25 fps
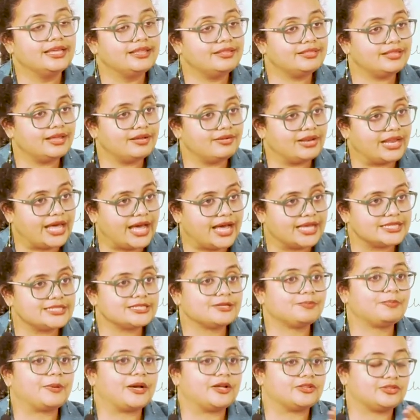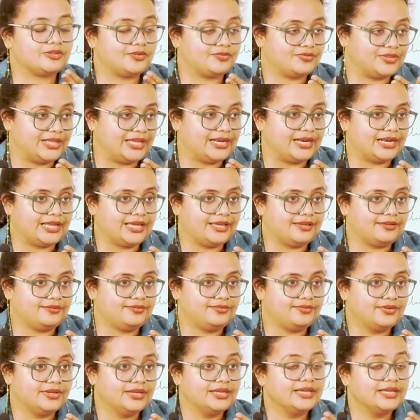in the last path of their life,